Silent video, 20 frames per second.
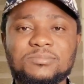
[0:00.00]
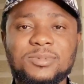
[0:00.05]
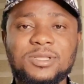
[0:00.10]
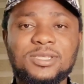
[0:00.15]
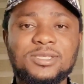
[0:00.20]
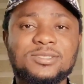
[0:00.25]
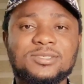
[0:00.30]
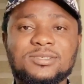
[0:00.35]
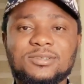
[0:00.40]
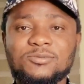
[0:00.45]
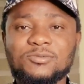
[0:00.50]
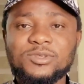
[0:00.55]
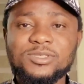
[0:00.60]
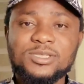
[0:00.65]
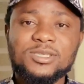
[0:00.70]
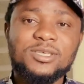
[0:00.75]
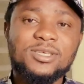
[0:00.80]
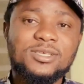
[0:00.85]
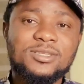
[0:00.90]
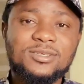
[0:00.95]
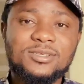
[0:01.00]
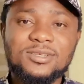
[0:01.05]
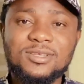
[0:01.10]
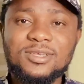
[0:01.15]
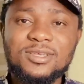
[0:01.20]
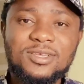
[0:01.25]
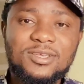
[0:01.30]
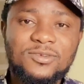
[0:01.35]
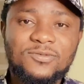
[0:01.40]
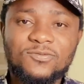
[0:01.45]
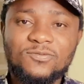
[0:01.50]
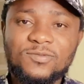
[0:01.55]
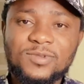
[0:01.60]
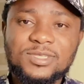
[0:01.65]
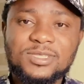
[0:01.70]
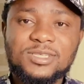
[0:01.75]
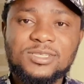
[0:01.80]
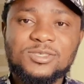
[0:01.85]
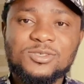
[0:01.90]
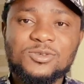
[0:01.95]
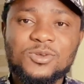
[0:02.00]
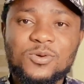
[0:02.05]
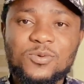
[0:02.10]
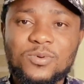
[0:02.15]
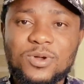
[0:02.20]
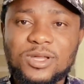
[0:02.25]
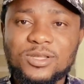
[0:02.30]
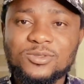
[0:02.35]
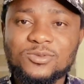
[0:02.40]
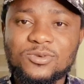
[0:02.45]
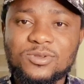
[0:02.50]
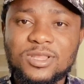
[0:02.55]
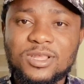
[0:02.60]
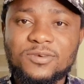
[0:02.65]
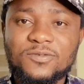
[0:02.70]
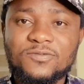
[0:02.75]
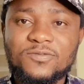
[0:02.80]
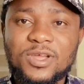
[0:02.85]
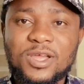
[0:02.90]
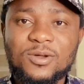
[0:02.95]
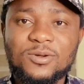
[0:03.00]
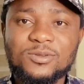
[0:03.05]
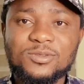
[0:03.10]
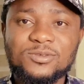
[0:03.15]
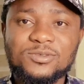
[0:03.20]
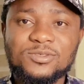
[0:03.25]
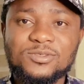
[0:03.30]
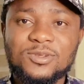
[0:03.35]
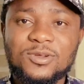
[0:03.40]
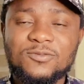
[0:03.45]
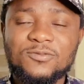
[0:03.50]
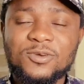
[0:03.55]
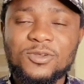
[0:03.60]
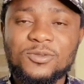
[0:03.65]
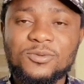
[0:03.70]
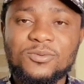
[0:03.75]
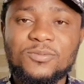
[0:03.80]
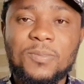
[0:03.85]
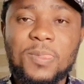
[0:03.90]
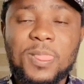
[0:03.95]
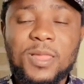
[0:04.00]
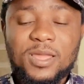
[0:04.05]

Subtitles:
Please, Wizkid, beat it someone to clarify all those stuff for you.